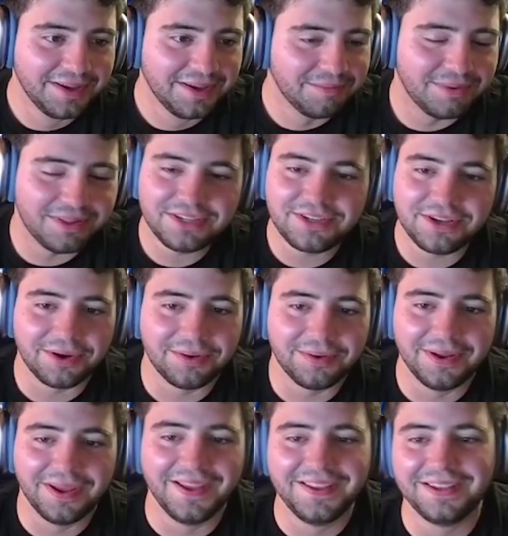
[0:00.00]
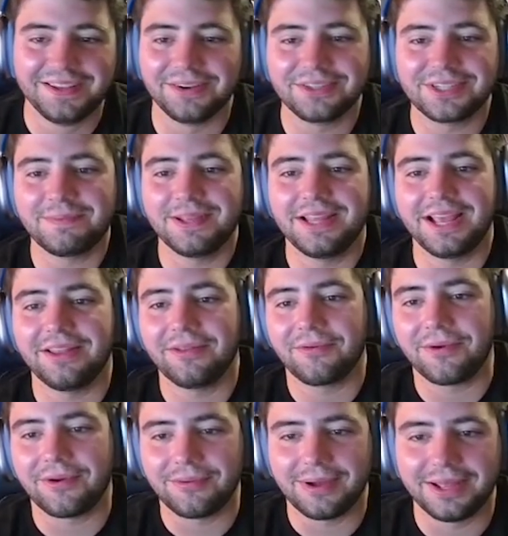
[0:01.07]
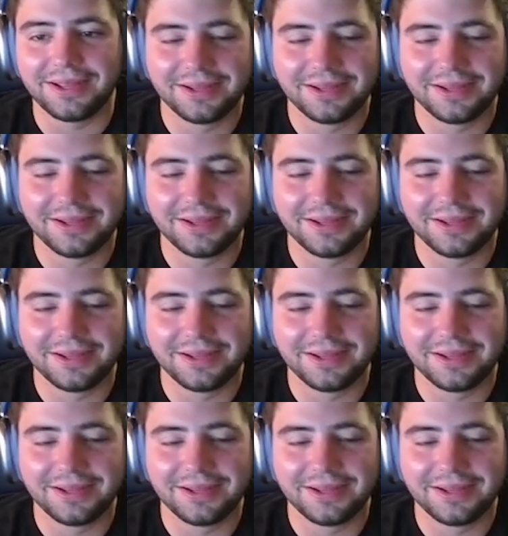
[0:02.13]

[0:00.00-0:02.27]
Please don't. Don't spin that in the wrong way.